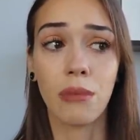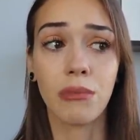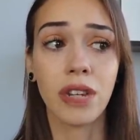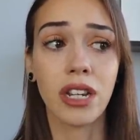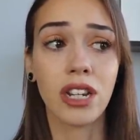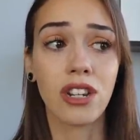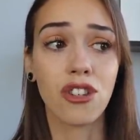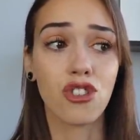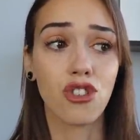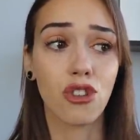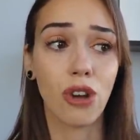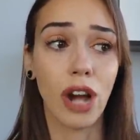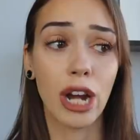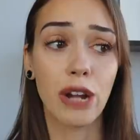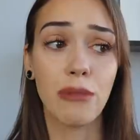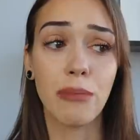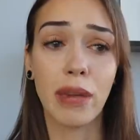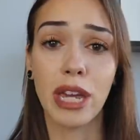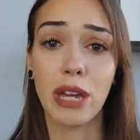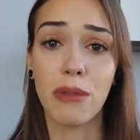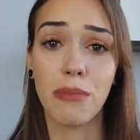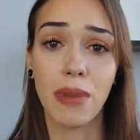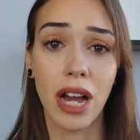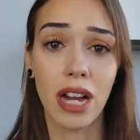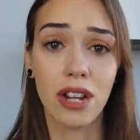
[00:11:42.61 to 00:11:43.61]
I'm gonna try to
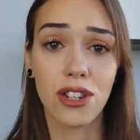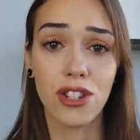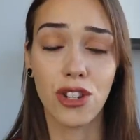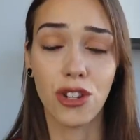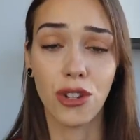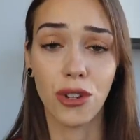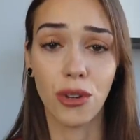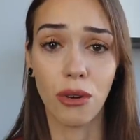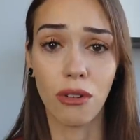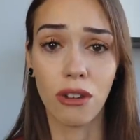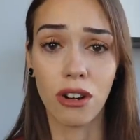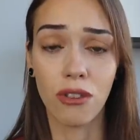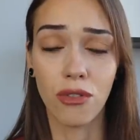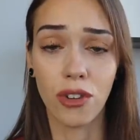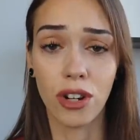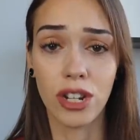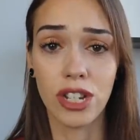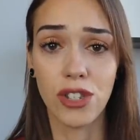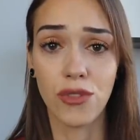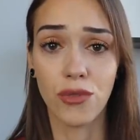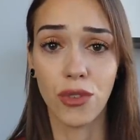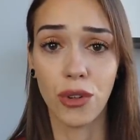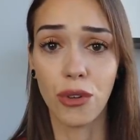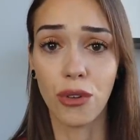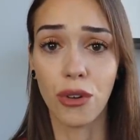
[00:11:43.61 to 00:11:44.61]
make it back to New York for
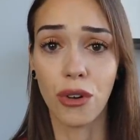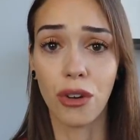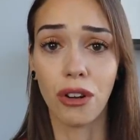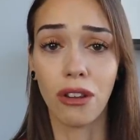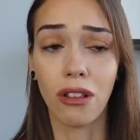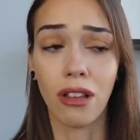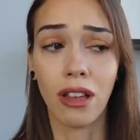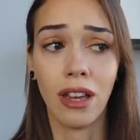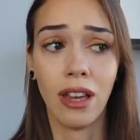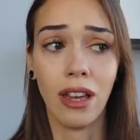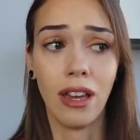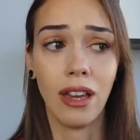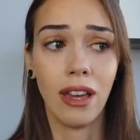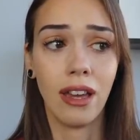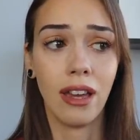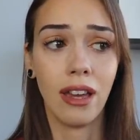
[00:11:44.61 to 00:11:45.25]
his funeral.